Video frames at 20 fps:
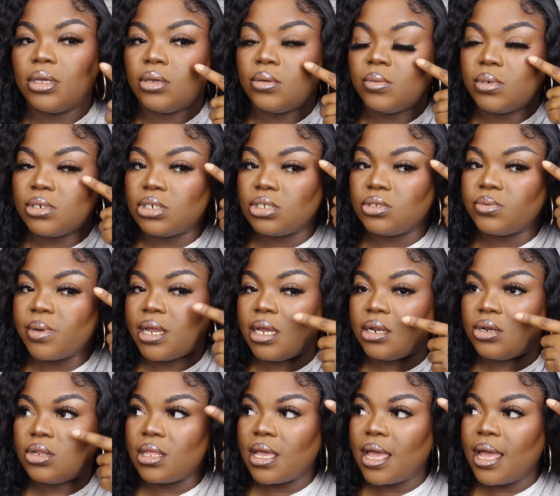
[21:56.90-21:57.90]
which is right
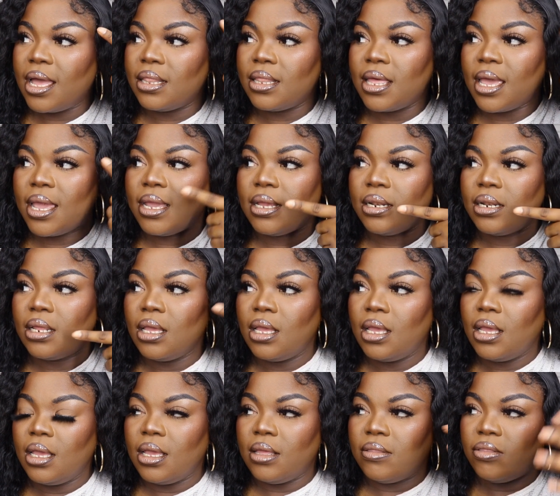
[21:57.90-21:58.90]
under the highlight.
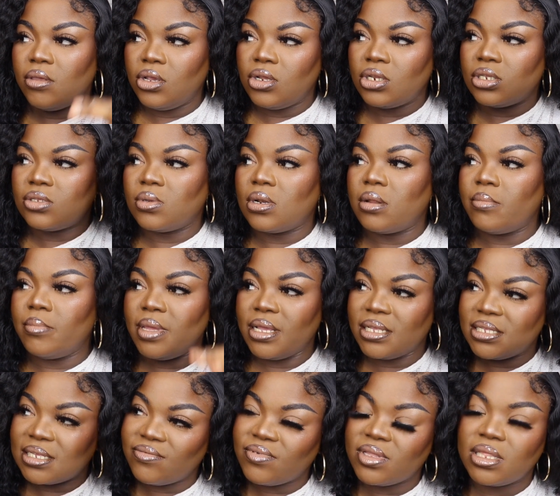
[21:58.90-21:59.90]
And then you just want to
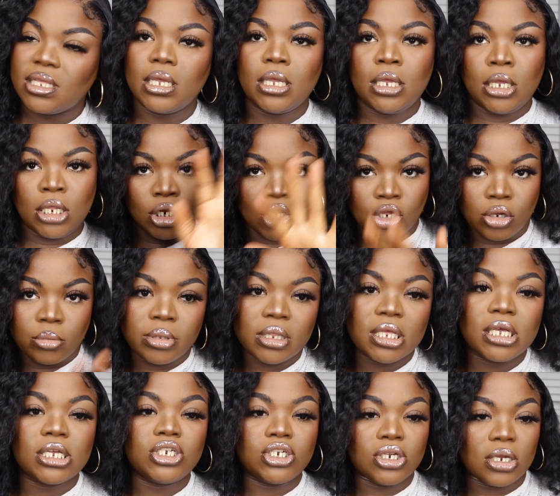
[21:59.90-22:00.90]
mix everything in, your
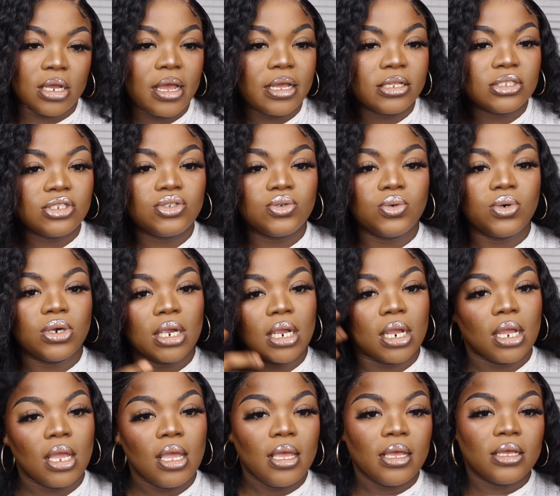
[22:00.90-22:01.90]
blush and contour.
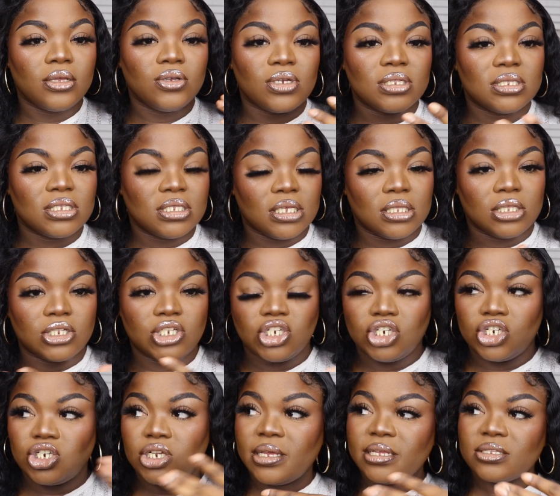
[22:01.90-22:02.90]
You can see the
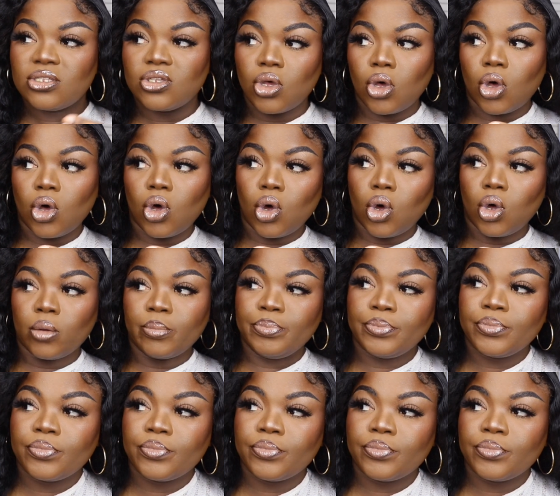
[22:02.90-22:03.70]
chisel,